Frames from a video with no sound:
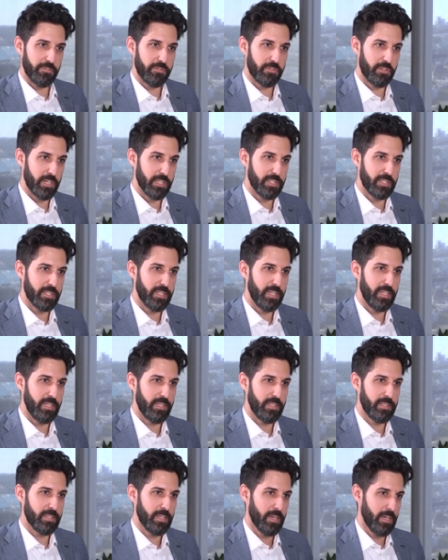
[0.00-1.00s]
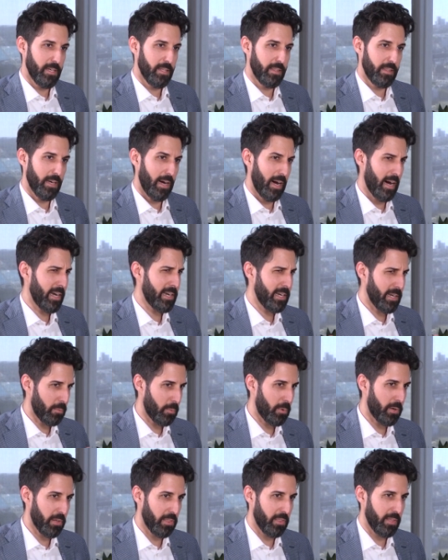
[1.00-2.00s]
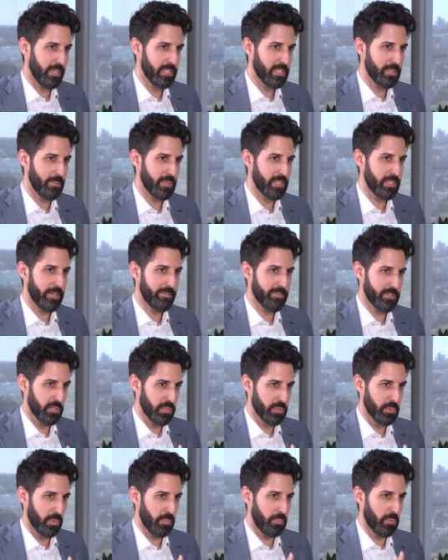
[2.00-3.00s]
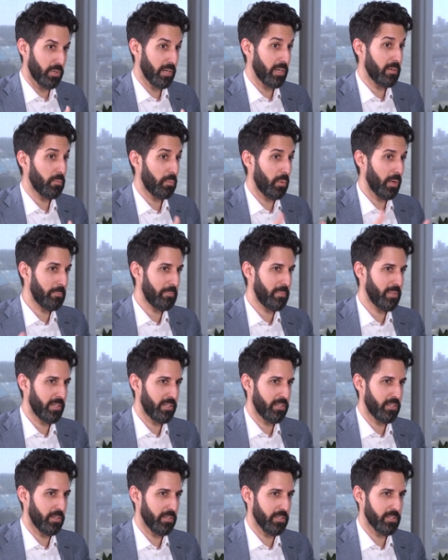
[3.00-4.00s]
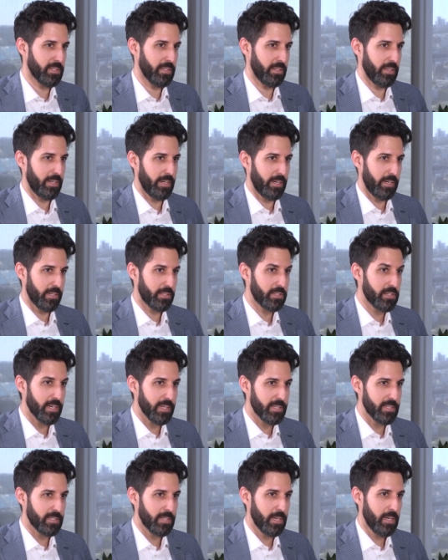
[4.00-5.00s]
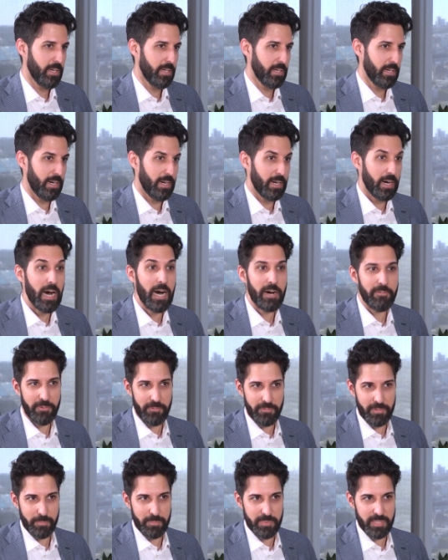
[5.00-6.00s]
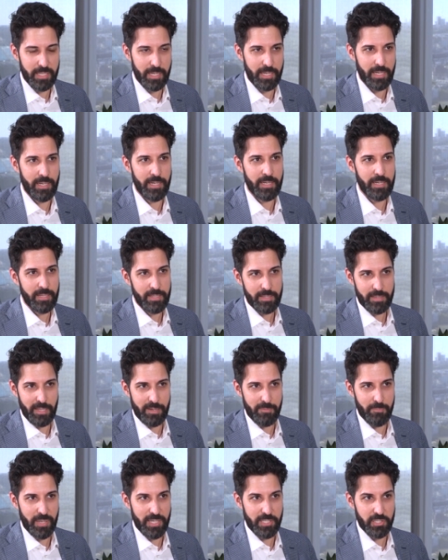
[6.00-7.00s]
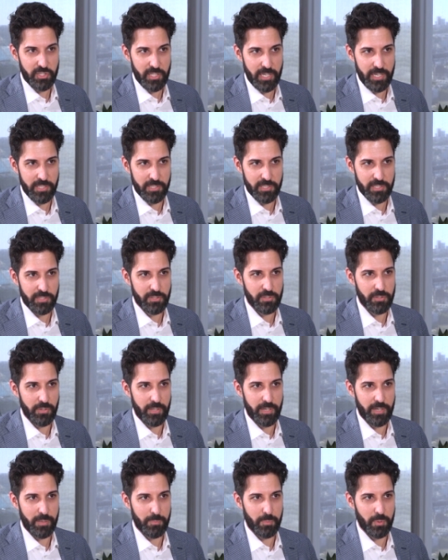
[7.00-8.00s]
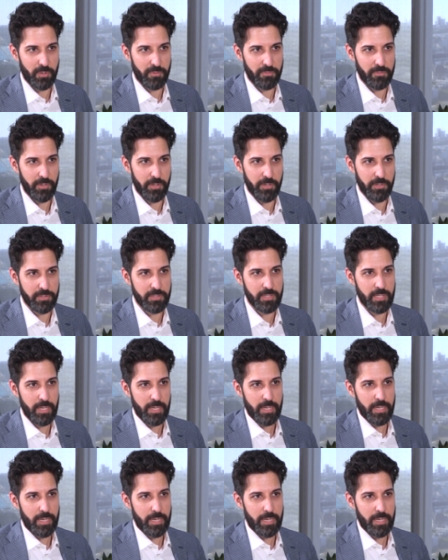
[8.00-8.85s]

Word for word: of trustees, the high net worth SMSFs, those with more than $1 million in their trust, half of them say they made changes to their portfolios.